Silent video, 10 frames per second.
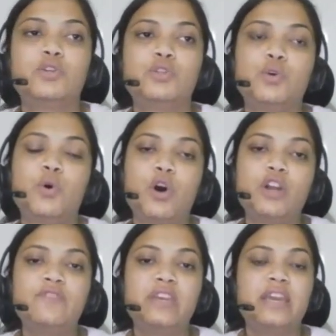so on,
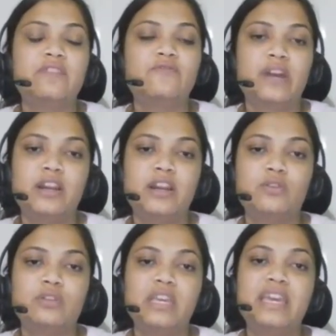we can find
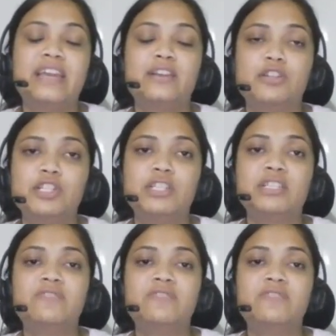out the energies,